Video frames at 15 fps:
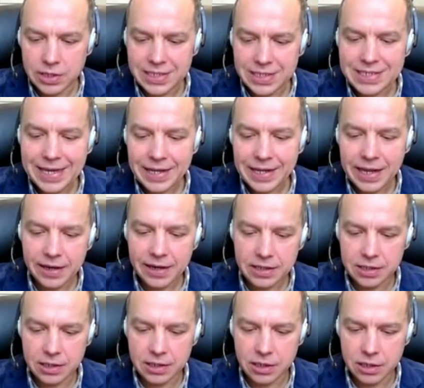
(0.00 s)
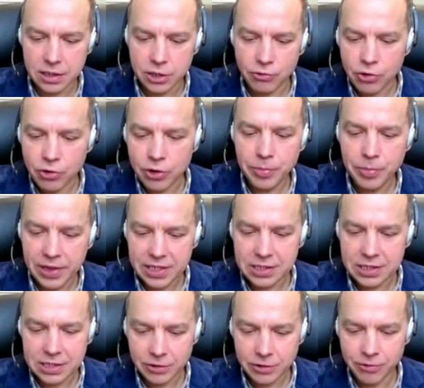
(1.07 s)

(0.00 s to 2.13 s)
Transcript: disconnect uh, the road police